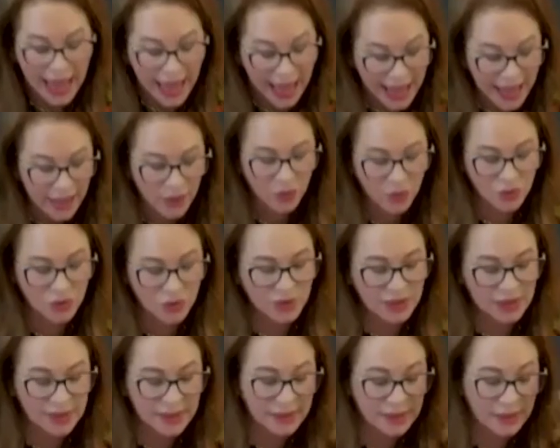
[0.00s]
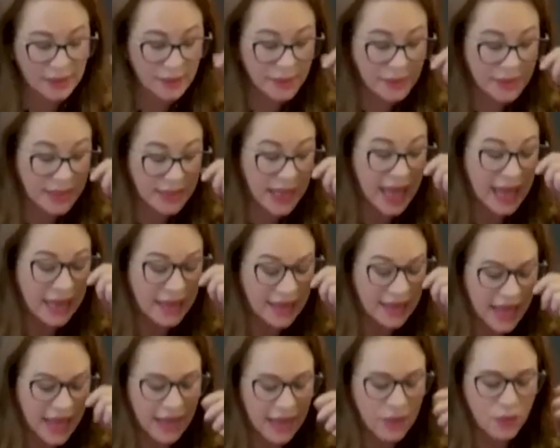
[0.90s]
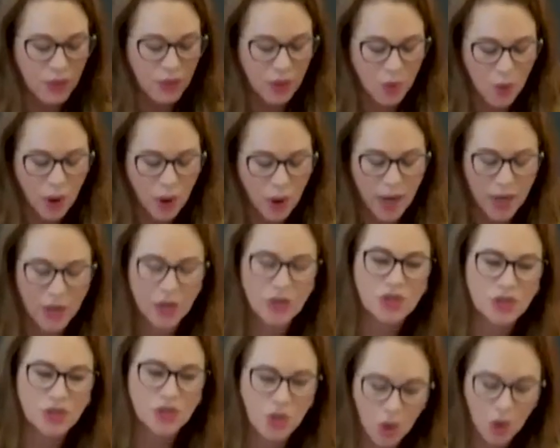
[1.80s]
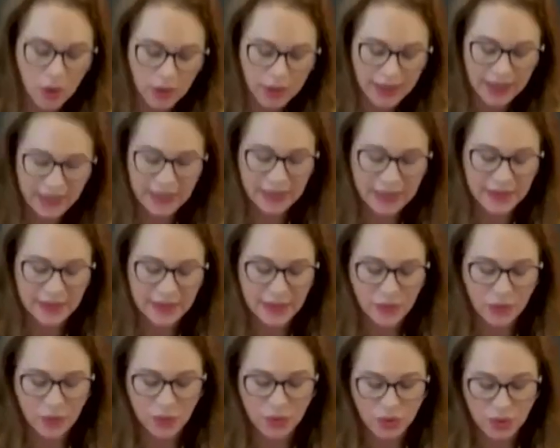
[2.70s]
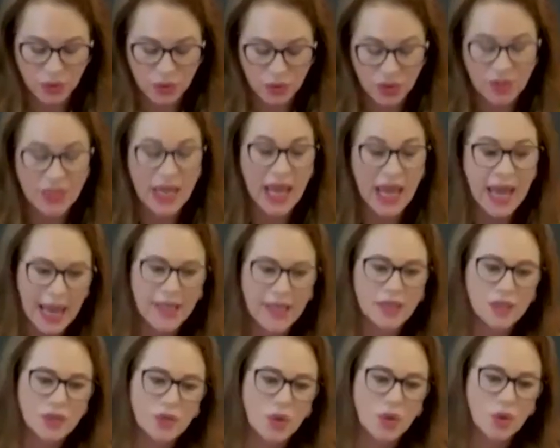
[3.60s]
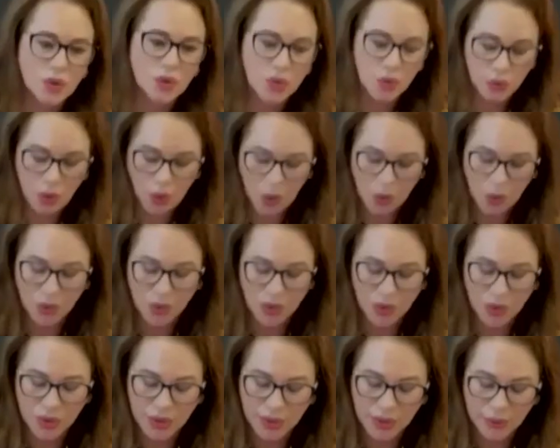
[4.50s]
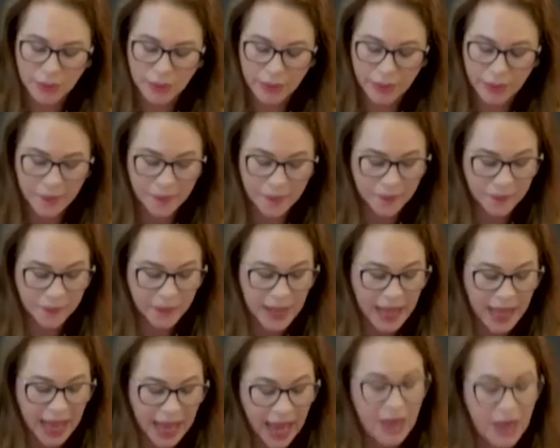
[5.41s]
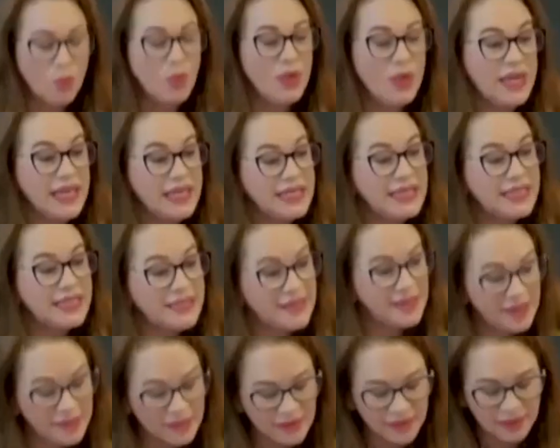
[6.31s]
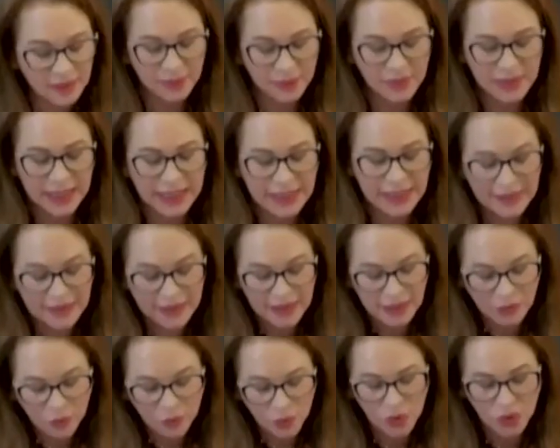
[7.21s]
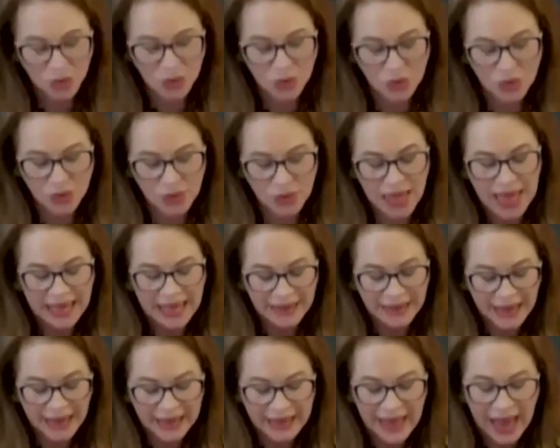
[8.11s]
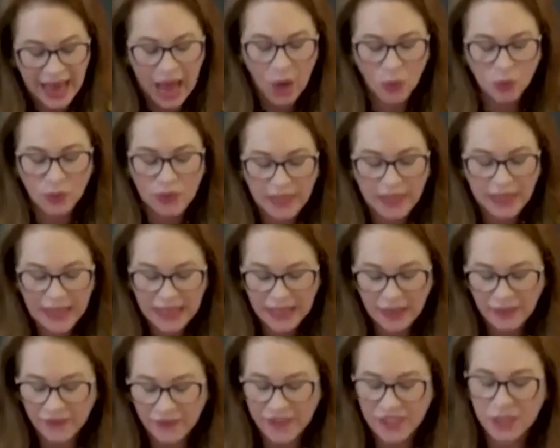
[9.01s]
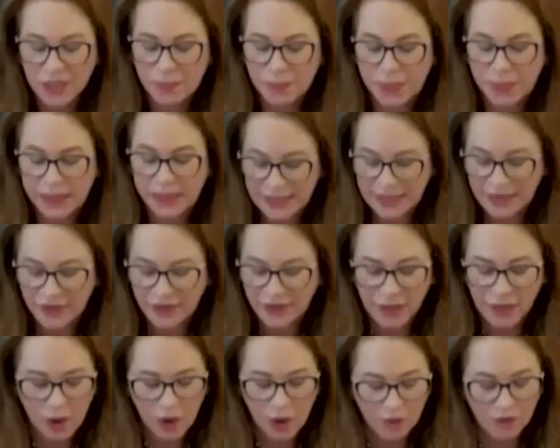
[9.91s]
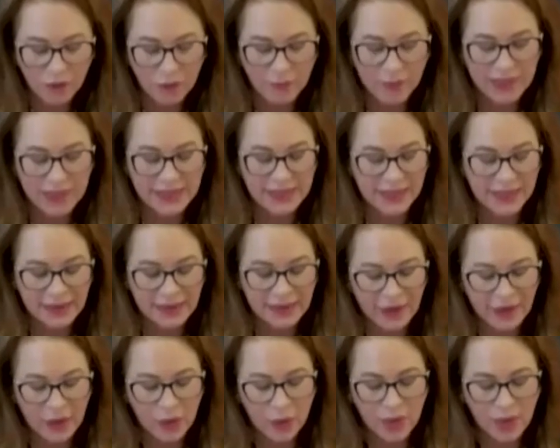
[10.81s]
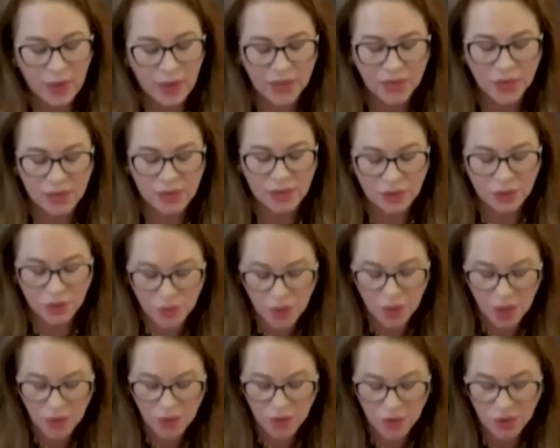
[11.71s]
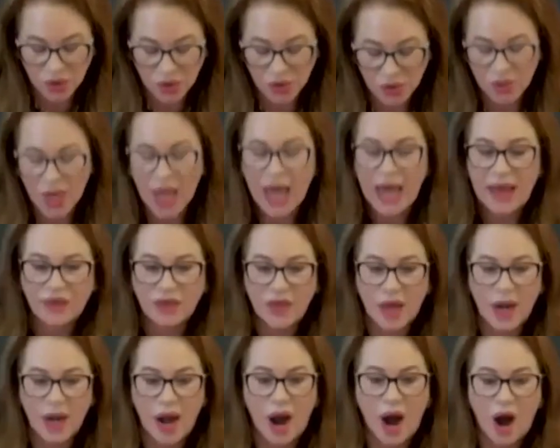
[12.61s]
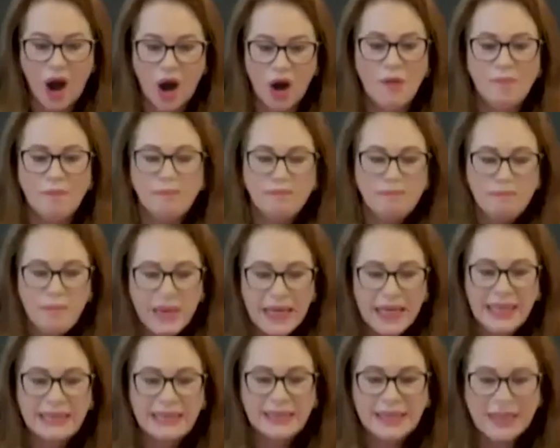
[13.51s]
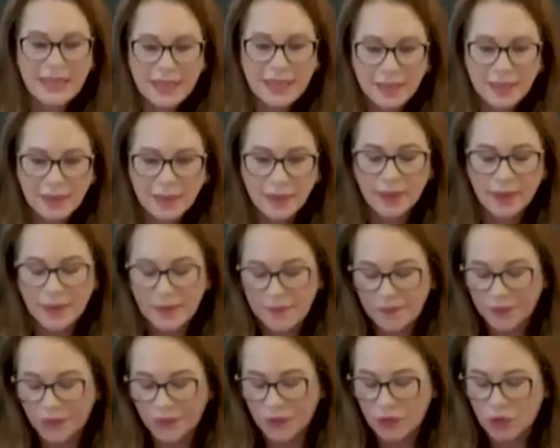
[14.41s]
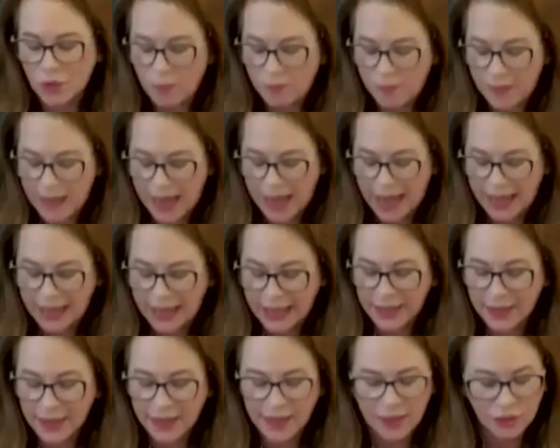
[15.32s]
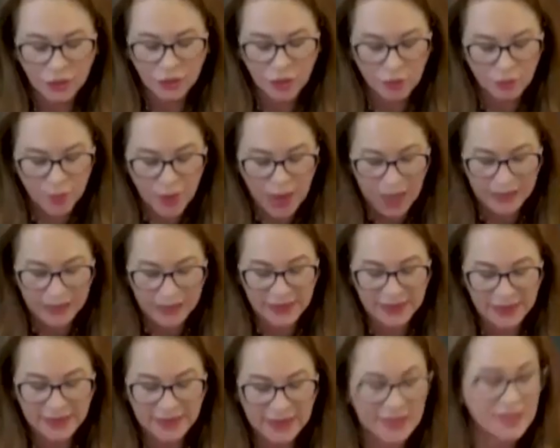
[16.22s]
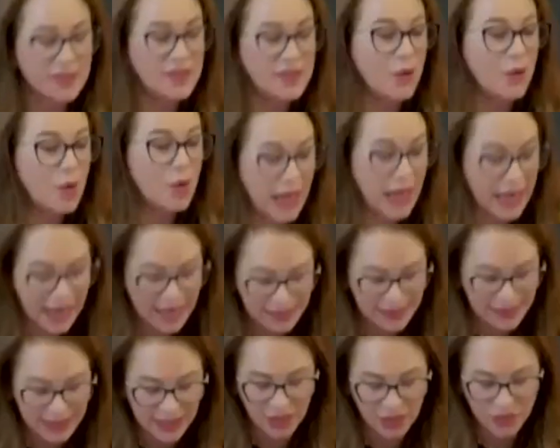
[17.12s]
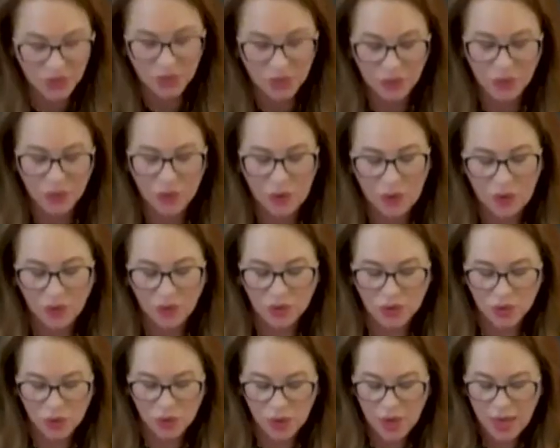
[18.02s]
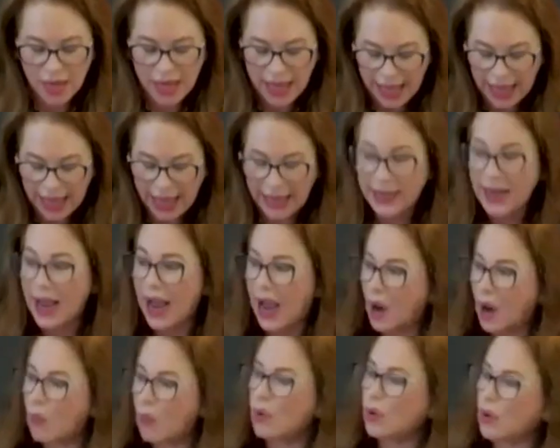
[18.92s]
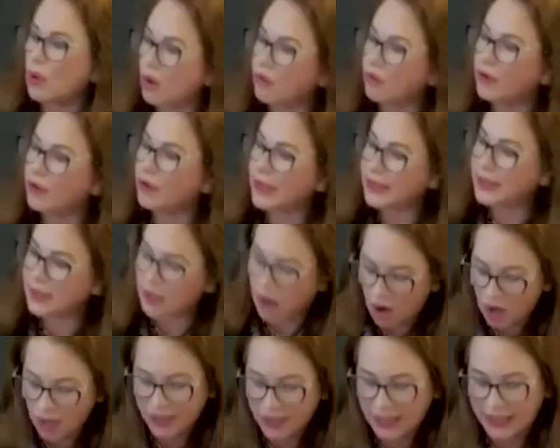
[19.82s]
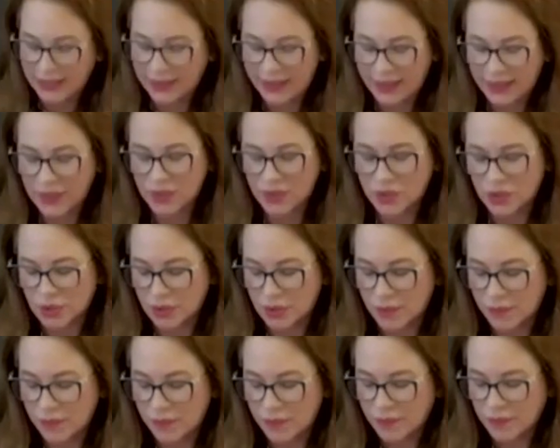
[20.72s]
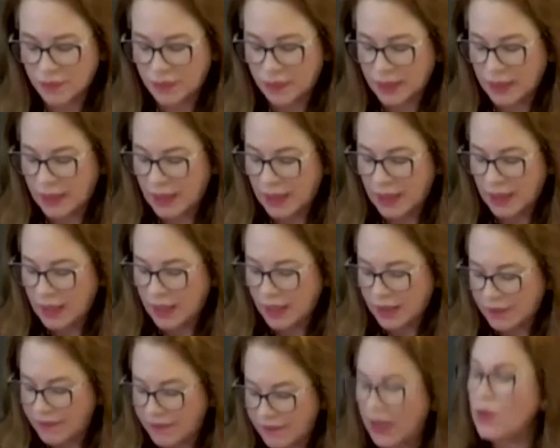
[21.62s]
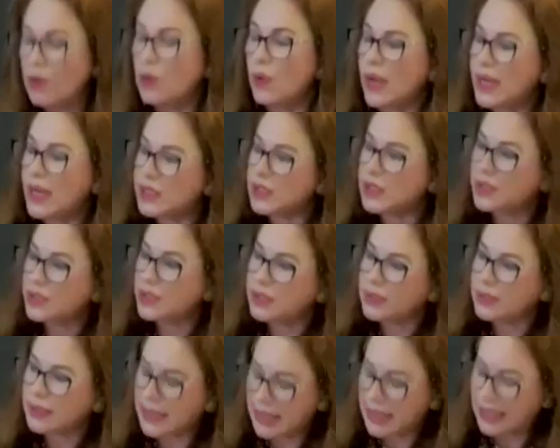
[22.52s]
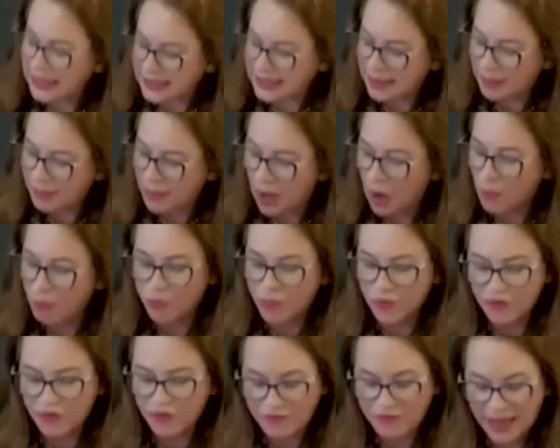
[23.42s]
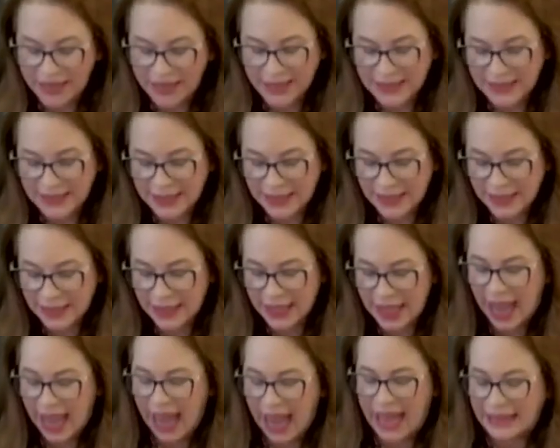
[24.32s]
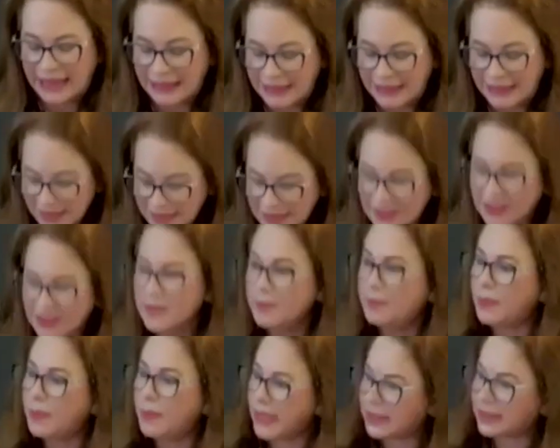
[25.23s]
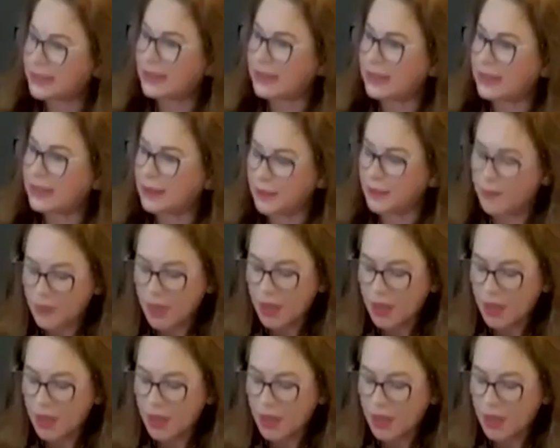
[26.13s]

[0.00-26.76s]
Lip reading: ecosystems that require solid institutions and social ownership. And we need systems and institutions that outlive specific governments and evaluation and structures that are built in the planning, the practices, the organizational culture, and our governance architecture. Evaluation is about preventing, anticipating,